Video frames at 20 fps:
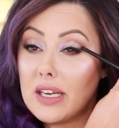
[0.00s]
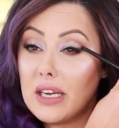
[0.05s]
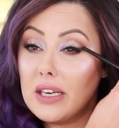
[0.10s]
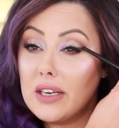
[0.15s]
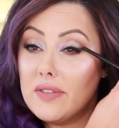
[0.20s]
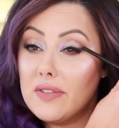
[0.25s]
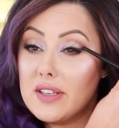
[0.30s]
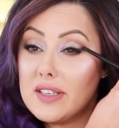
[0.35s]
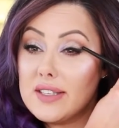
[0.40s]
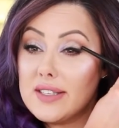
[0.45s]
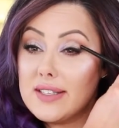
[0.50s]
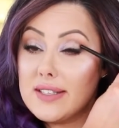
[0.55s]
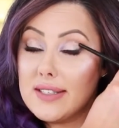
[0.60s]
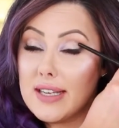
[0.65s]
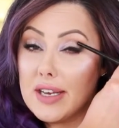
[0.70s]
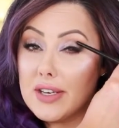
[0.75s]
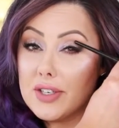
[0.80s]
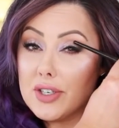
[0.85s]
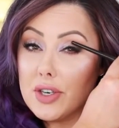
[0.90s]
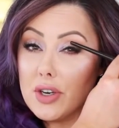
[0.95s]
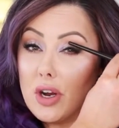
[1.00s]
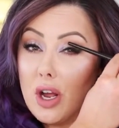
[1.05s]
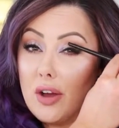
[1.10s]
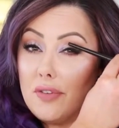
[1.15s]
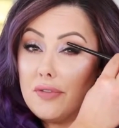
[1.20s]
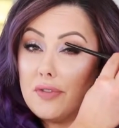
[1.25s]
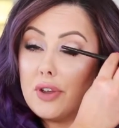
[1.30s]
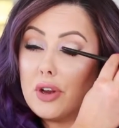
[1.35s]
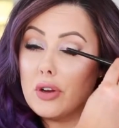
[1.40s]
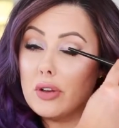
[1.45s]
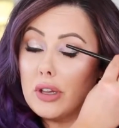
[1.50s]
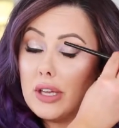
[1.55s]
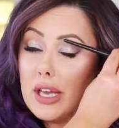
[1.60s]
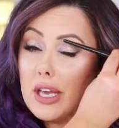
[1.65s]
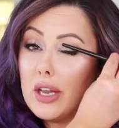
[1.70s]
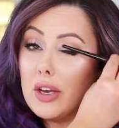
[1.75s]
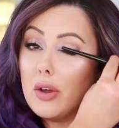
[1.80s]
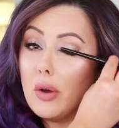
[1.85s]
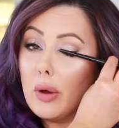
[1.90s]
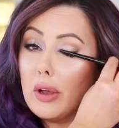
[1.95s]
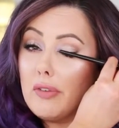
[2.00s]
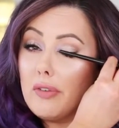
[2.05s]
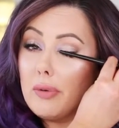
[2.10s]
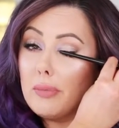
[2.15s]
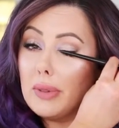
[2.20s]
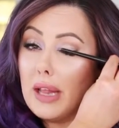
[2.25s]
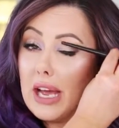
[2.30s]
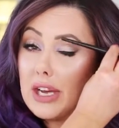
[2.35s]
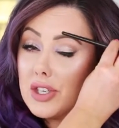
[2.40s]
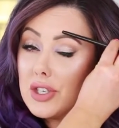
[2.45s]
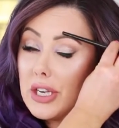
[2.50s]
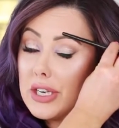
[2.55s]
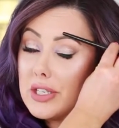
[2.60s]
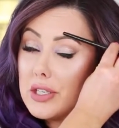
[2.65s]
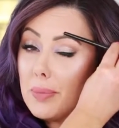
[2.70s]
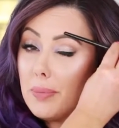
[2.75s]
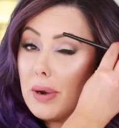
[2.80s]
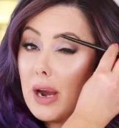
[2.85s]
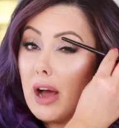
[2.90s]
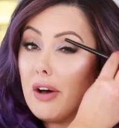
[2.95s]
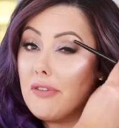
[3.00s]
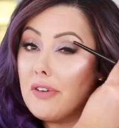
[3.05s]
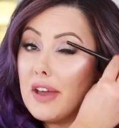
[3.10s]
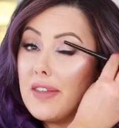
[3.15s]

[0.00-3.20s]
kind of the center of your lid, going from lash line to brow.